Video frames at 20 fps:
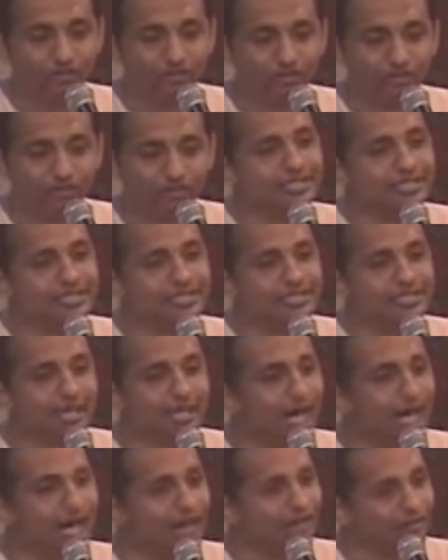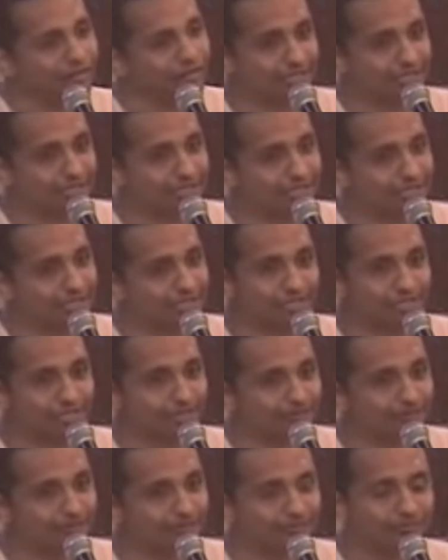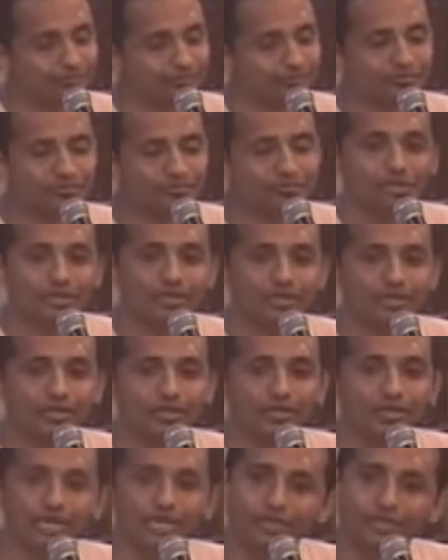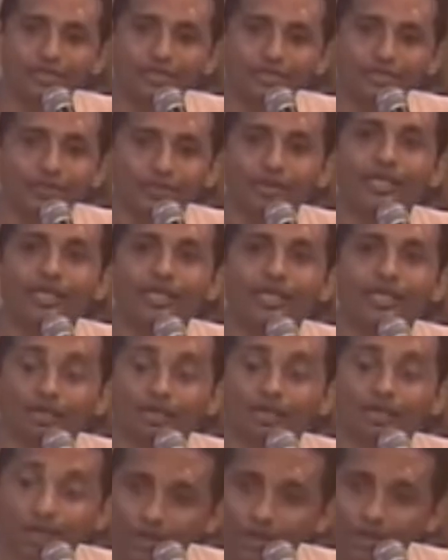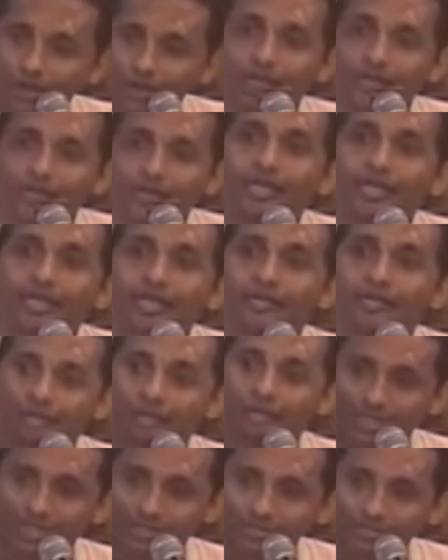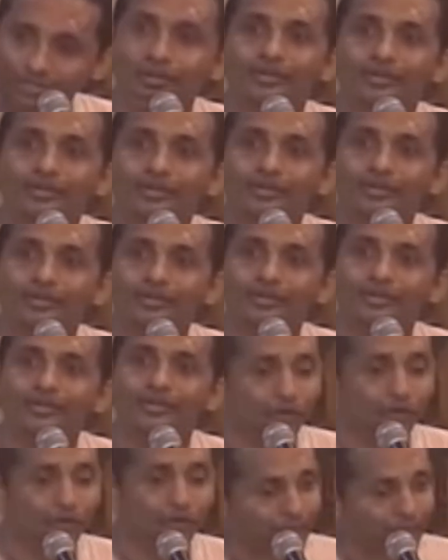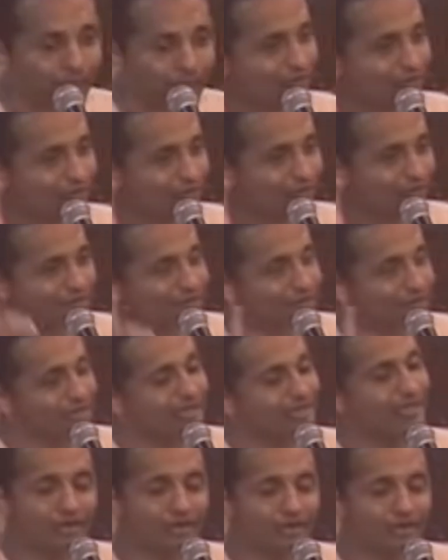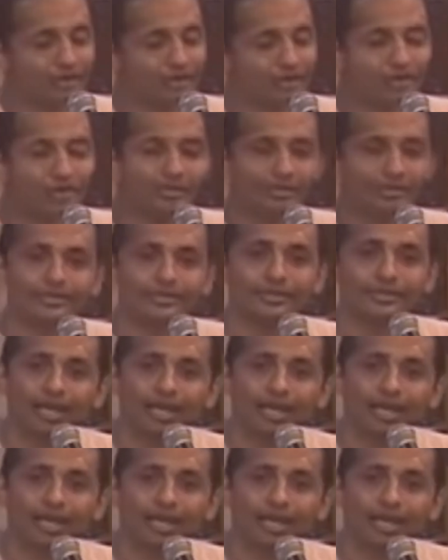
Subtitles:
For the first half of the lecture, it was only, you are not the body, you are the spirit soul. You have to get out of this material world.